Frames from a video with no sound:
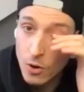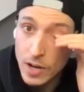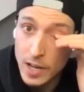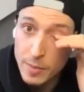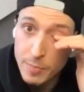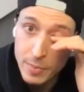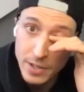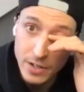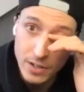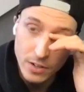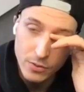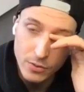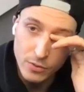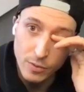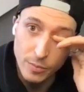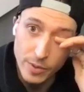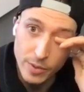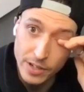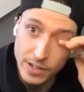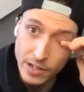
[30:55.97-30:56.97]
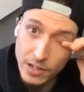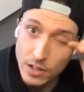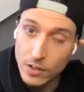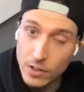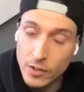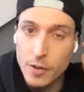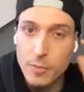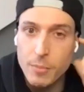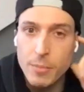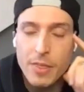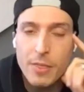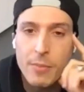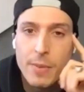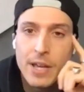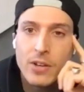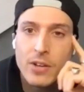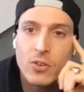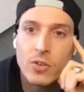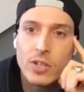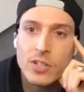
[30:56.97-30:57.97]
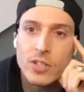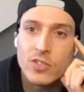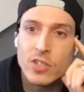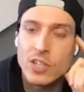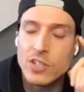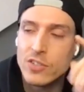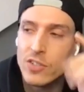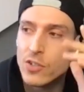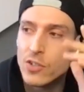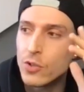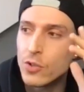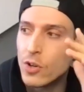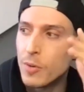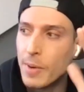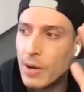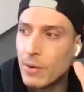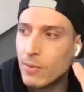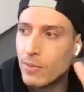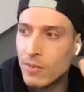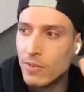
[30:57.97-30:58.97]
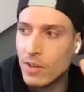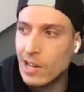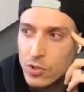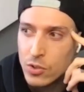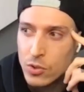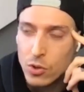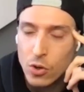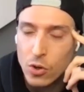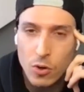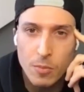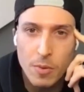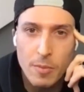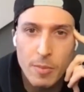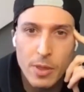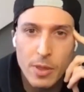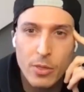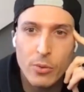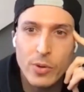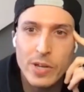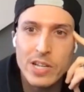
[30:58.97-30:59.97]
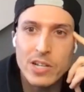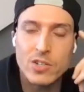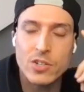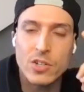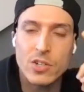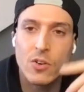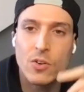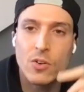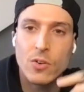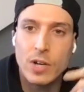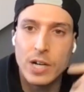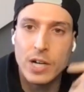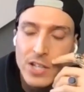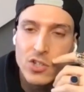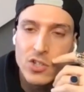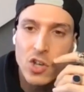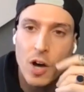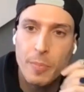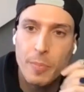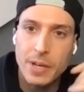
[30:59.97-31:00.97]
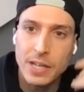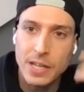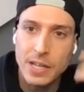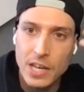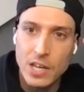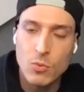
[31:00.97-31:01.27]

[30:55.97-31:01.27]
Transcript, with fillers: Ole Peters from the London Mathematical Institute, about two or maybe three years ago, a topic